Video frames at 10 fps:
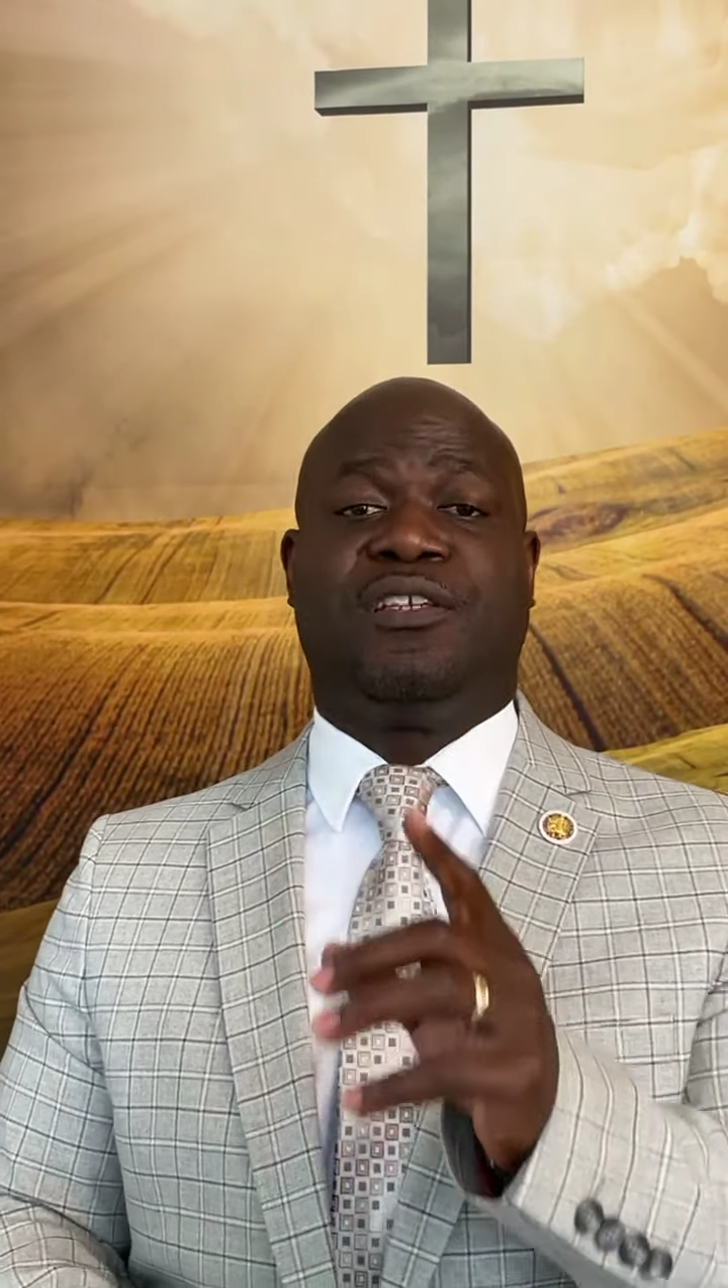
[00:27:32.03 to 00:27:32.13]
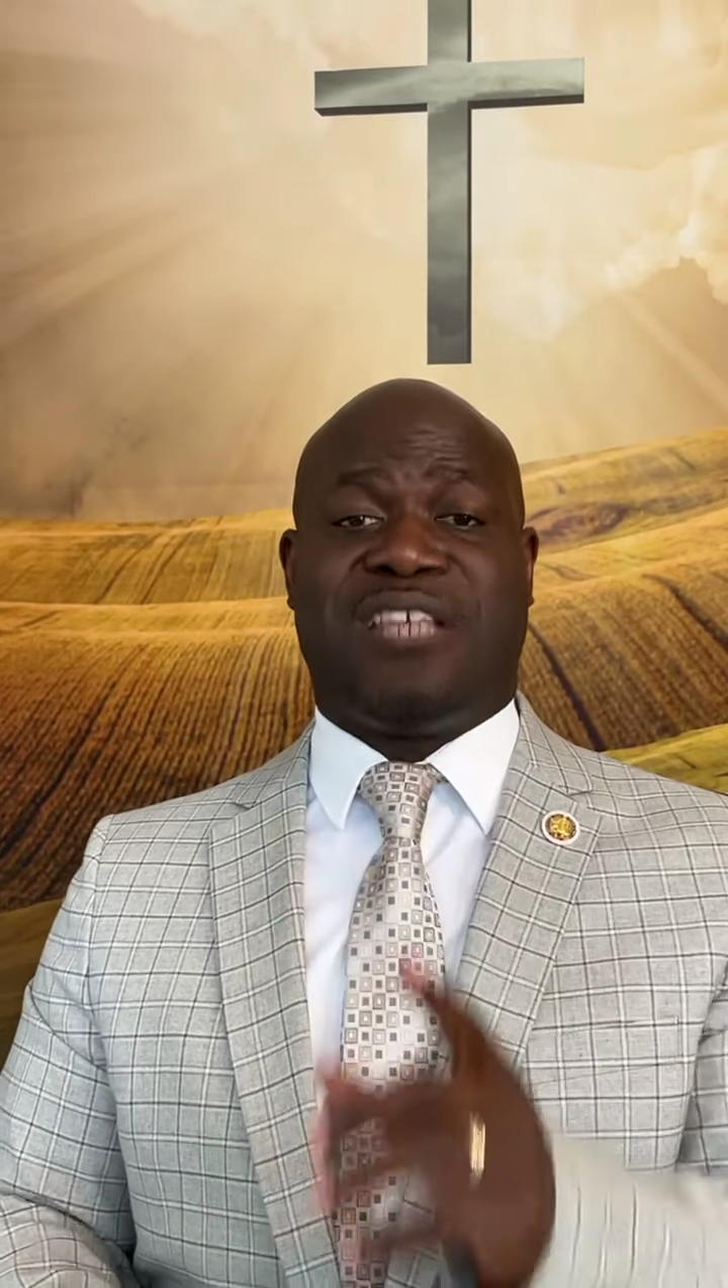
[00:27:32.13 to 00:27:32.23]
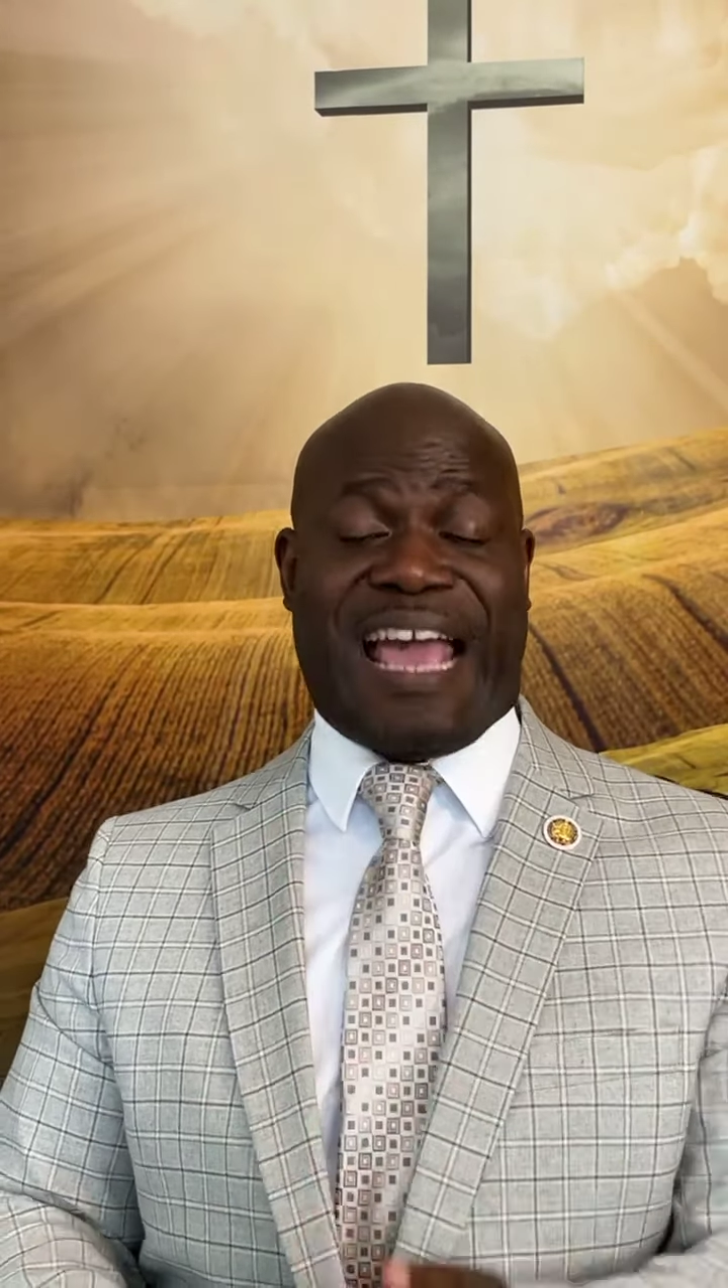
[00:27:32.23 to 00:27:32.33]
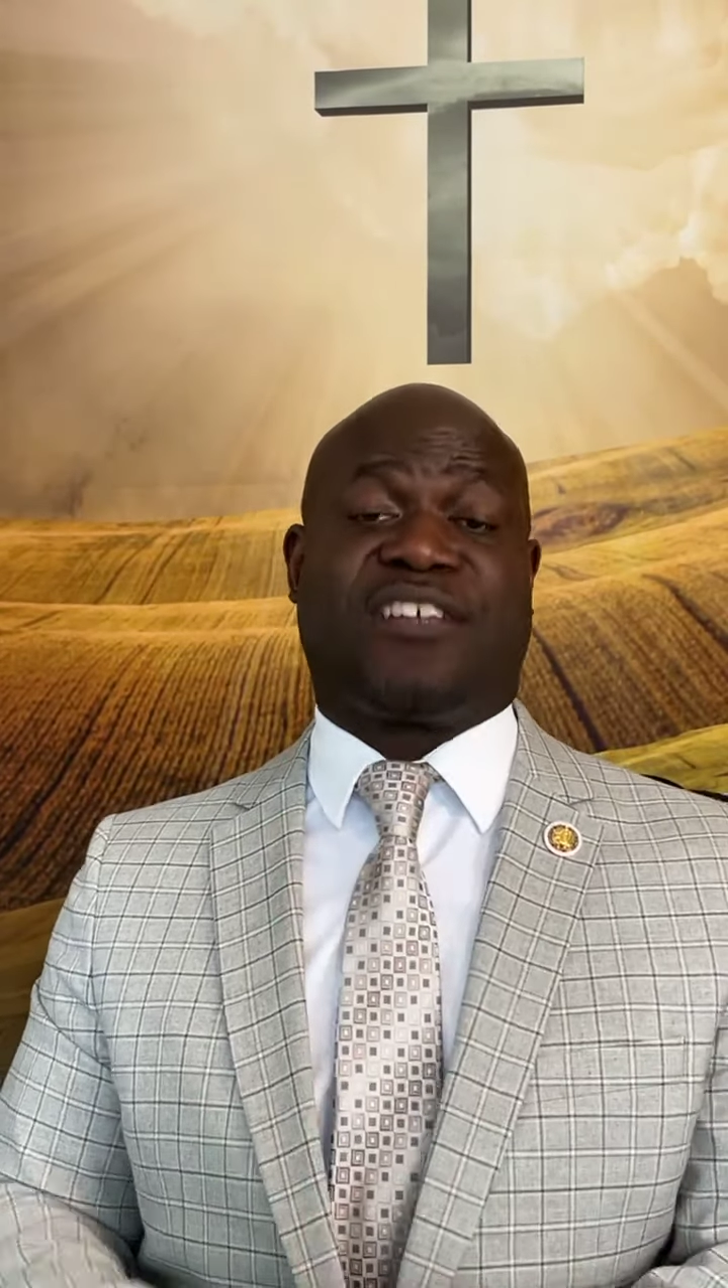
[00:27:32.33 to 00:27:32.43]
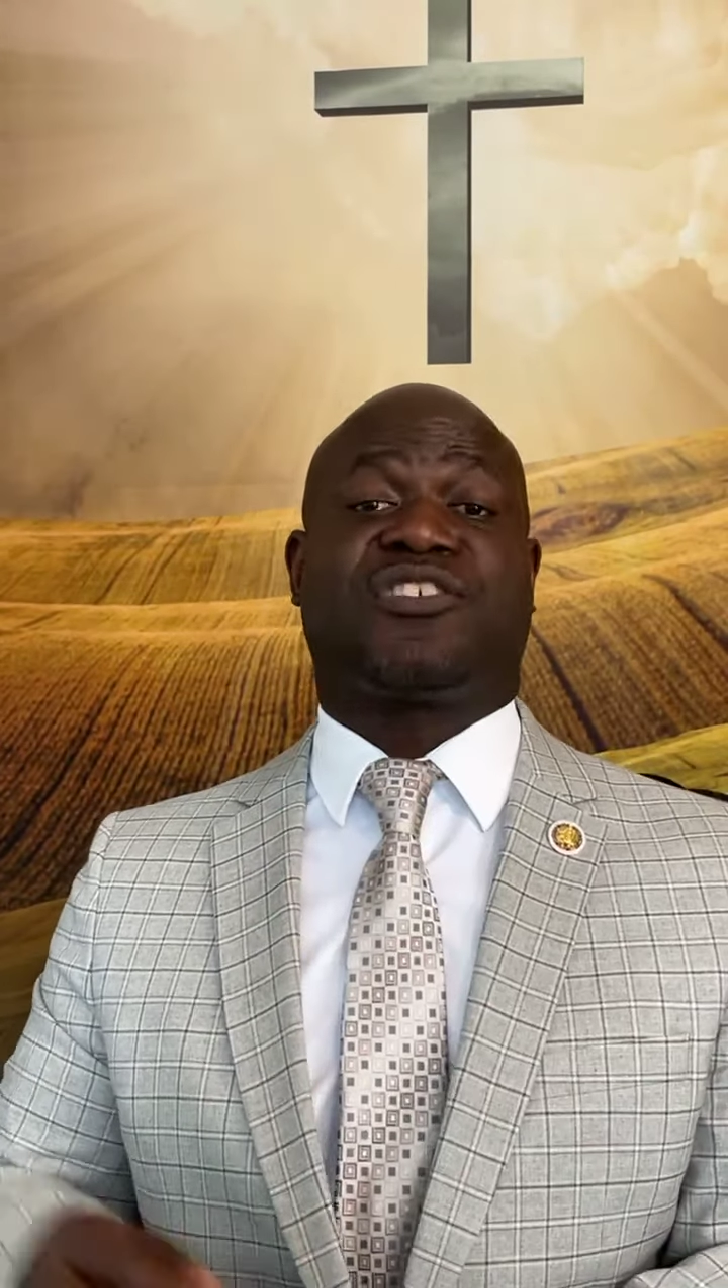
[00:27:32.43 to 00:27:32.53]

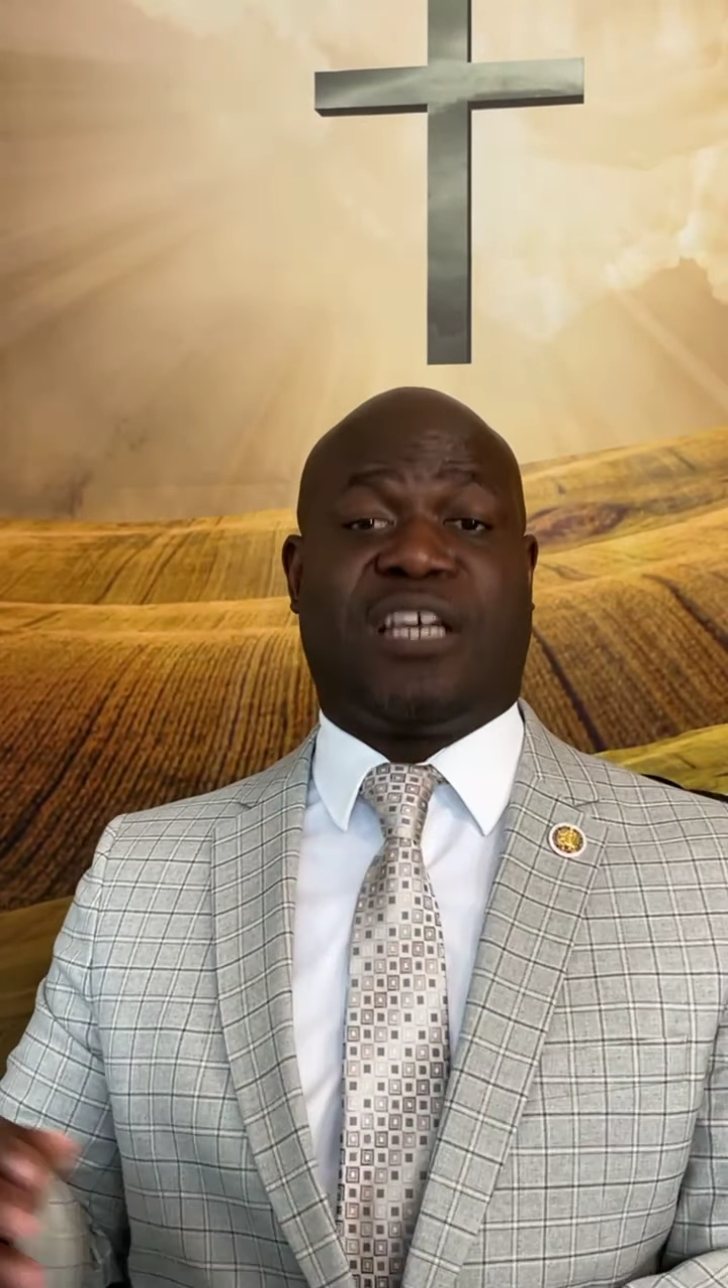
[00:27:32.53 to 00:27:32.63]
tax